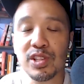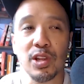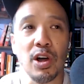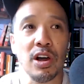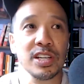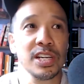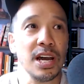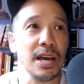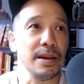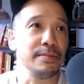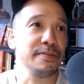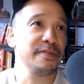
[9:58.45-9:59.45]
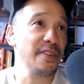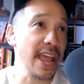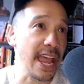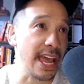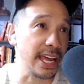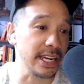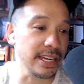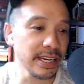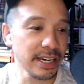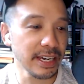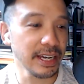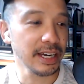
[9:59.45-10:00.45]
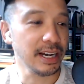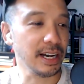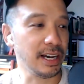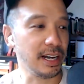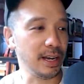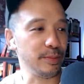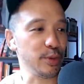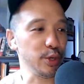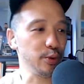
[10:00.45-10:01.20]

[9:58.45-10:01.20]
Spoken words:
longtime fan, you